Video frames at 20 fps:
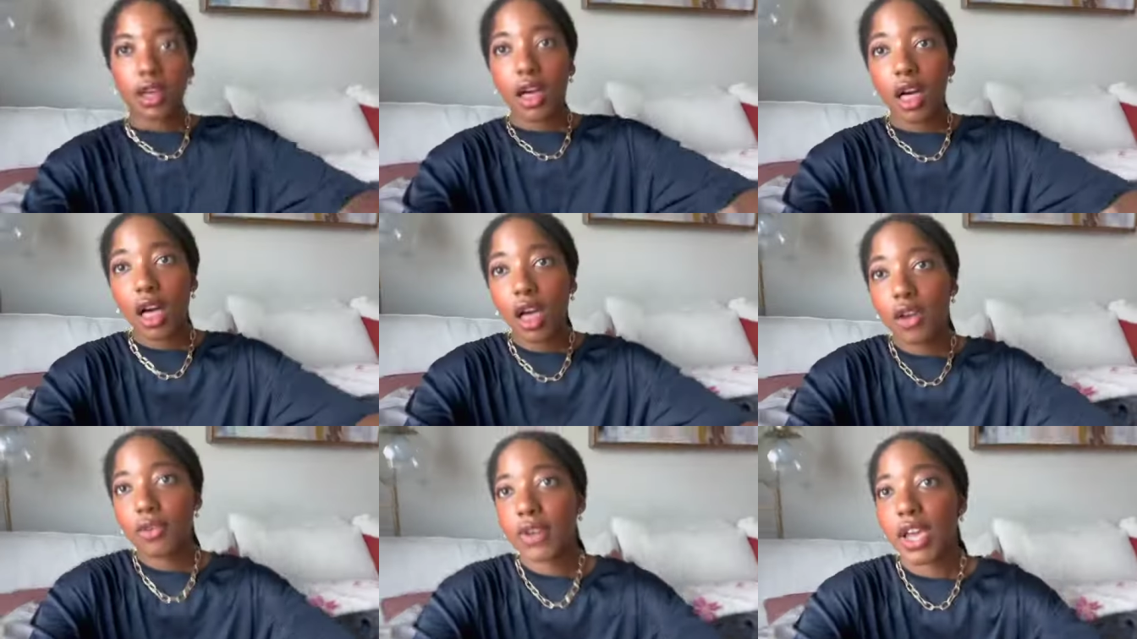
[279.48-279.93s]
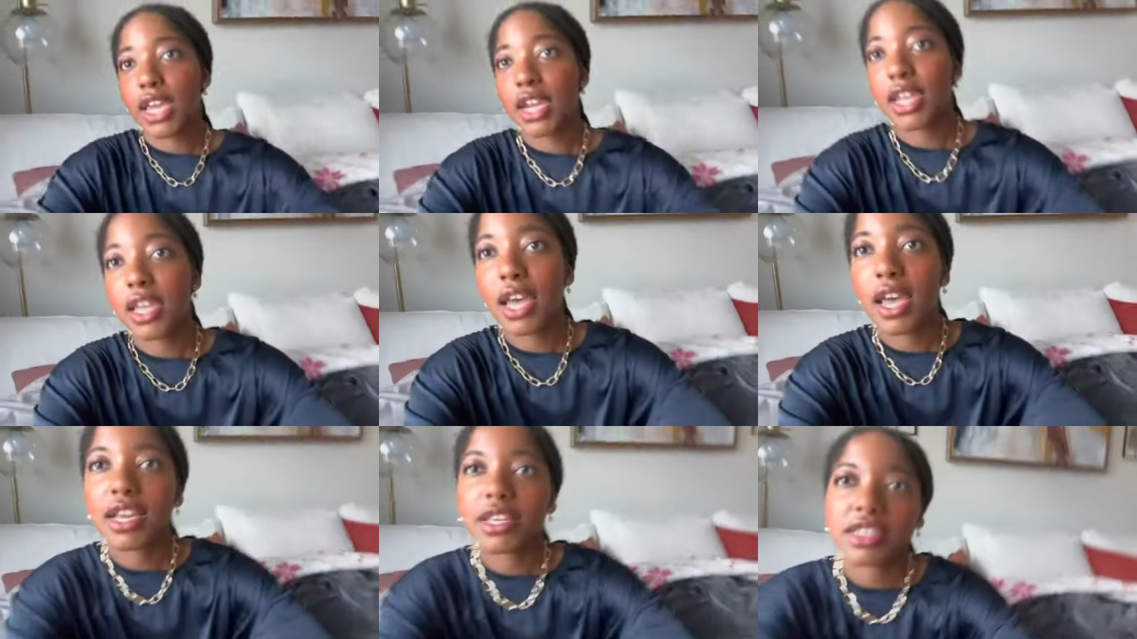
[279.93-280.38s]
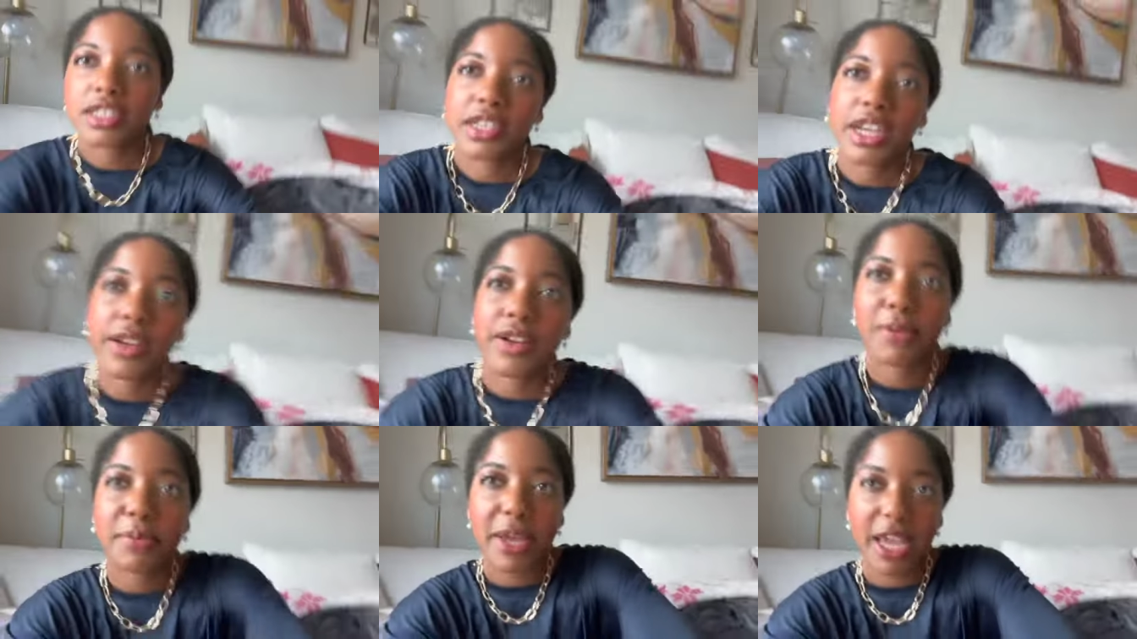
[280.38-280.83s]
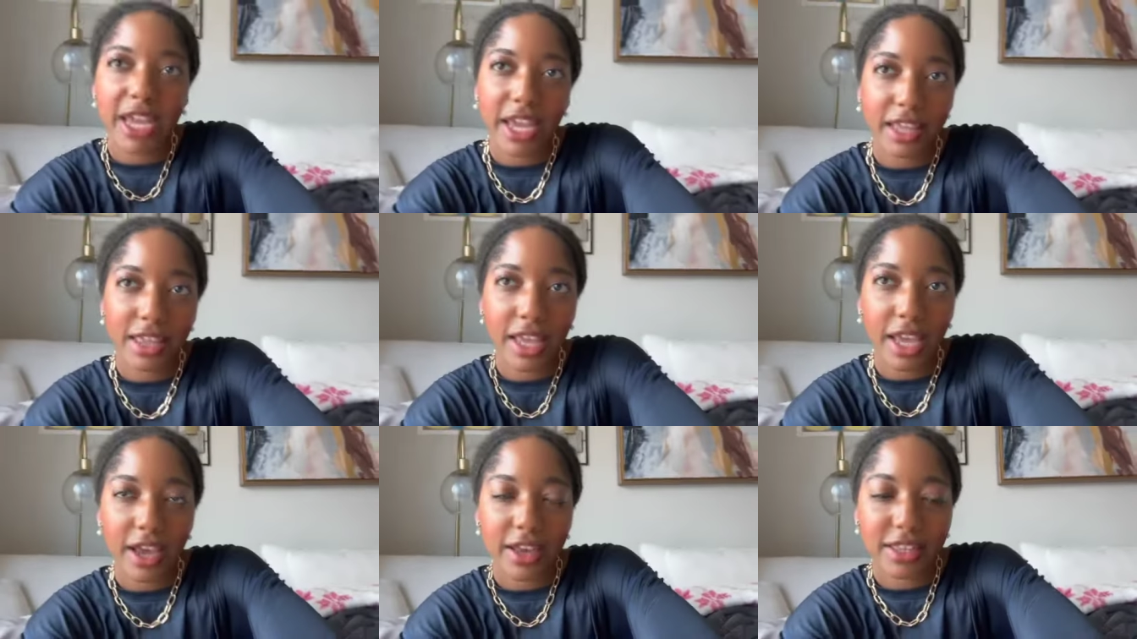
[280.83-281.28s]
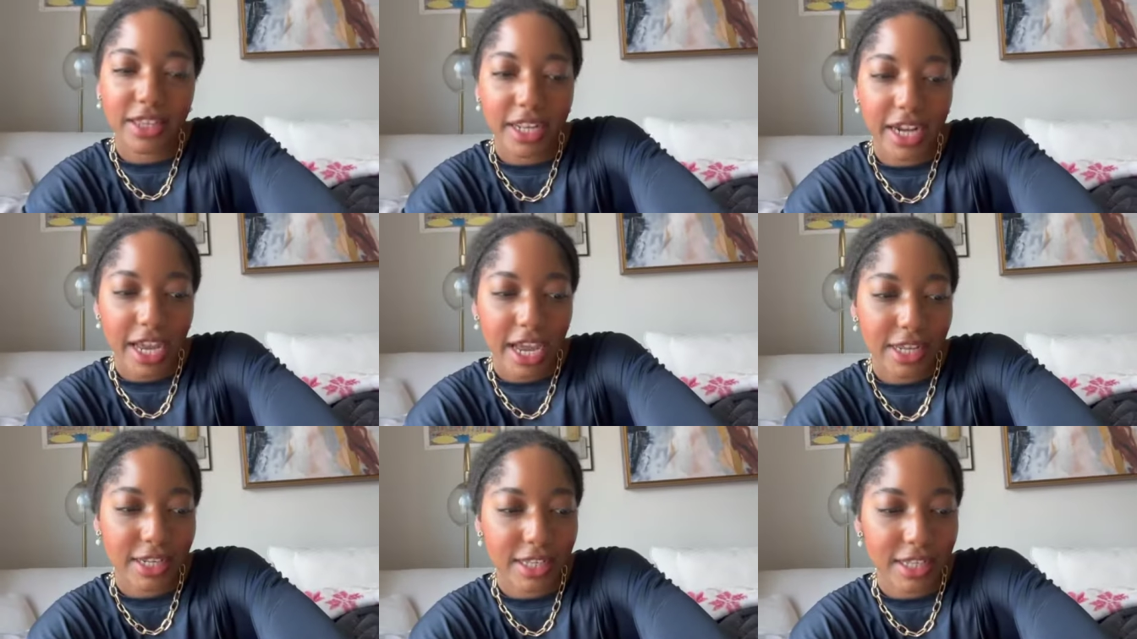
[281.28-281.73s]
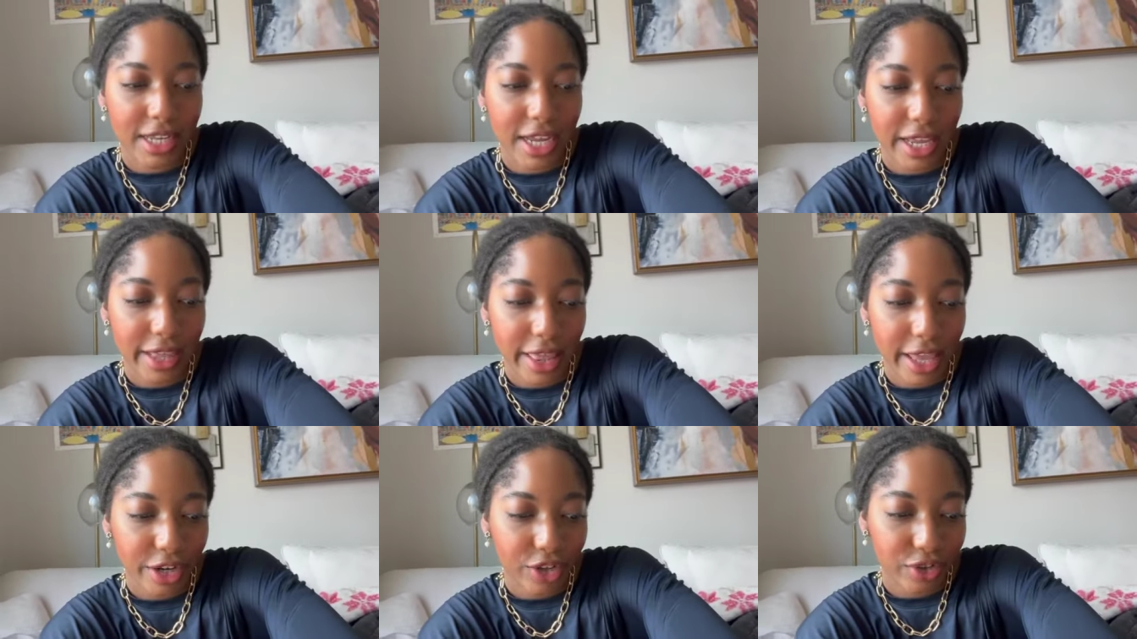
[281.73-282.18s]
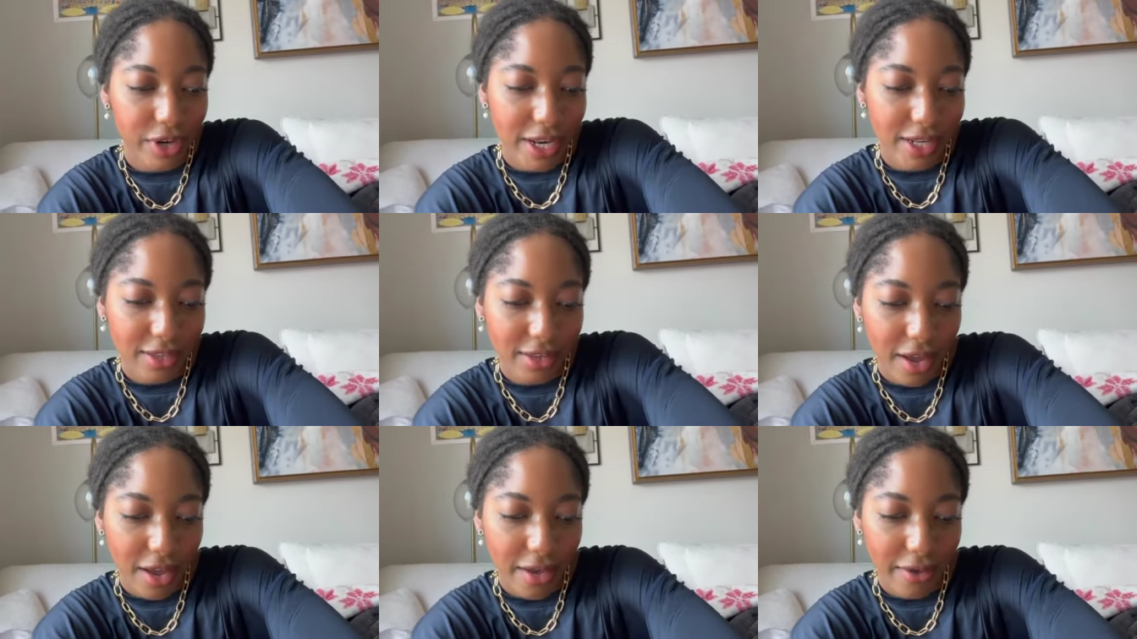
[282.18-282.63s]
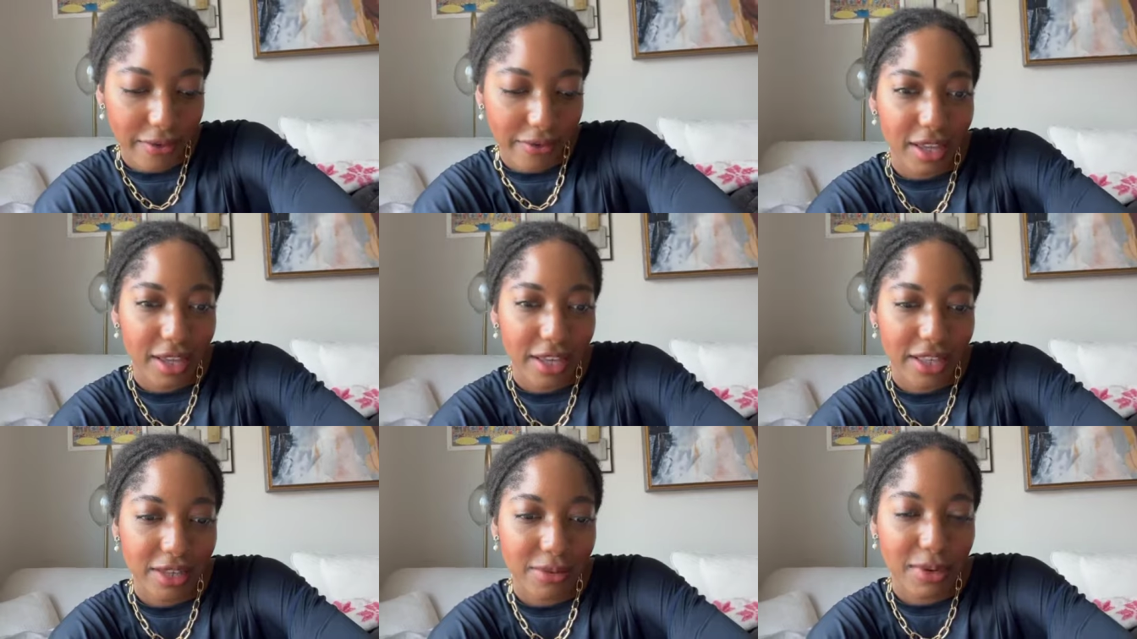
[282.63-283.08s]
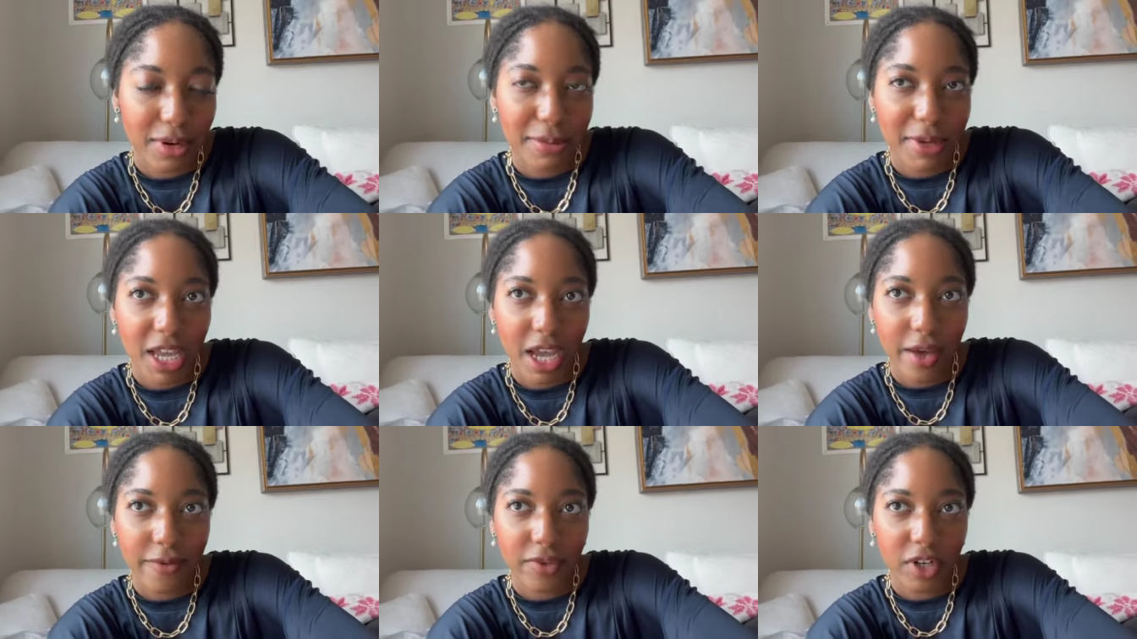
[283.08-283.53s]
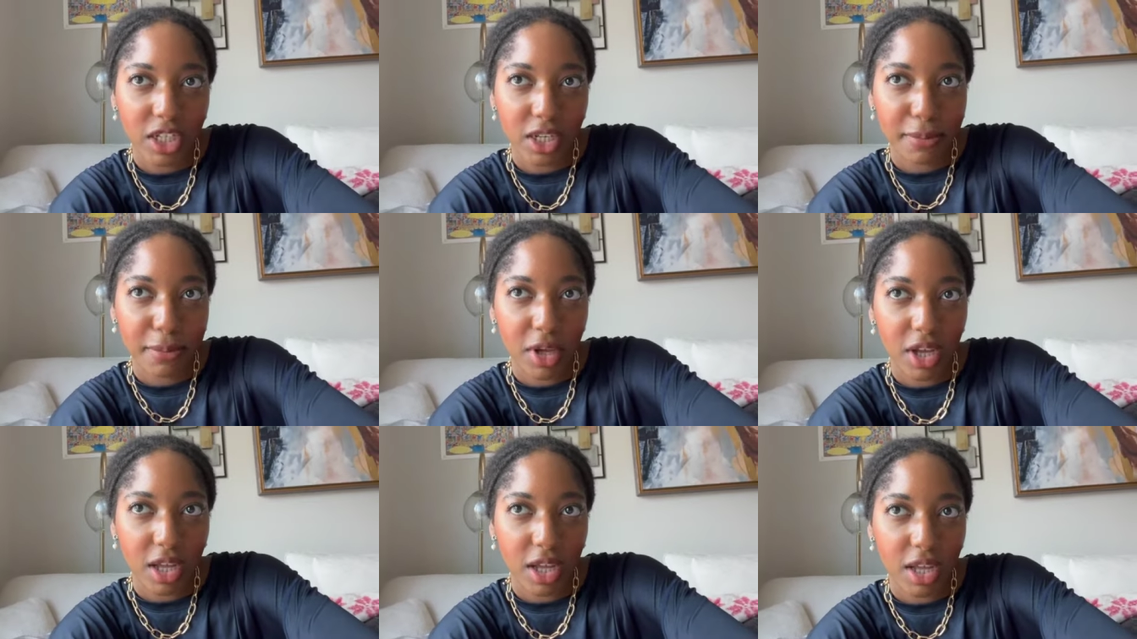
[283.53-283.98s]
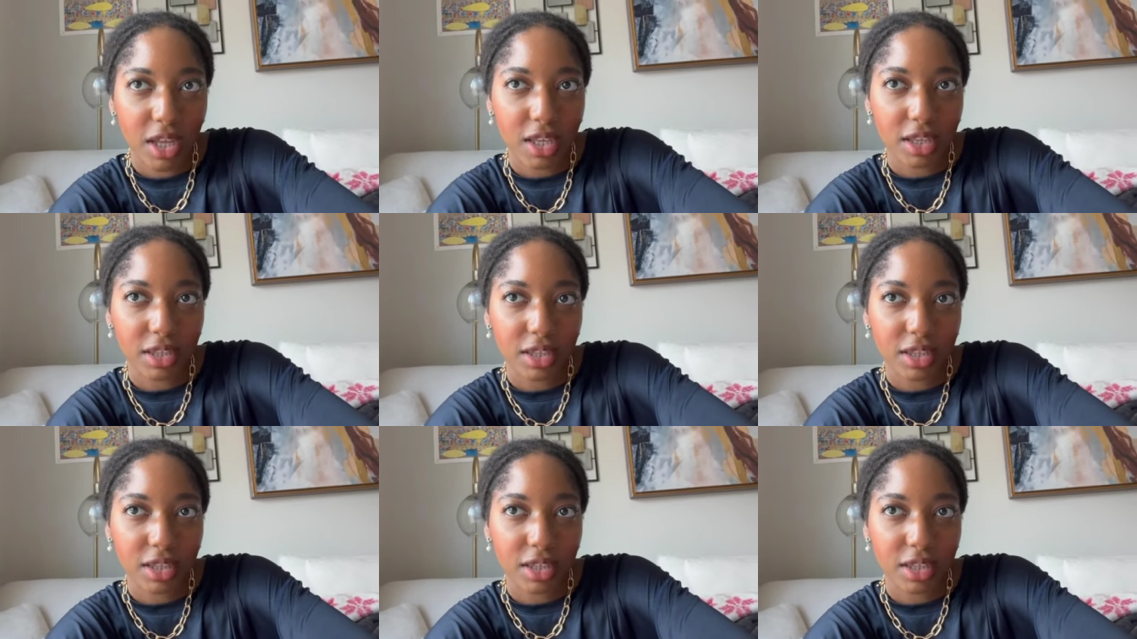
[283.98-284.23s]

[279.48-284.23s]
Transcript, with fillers: Alrighty guys, so now we're back at the house and I had to take that dress off because I want to be comfortable.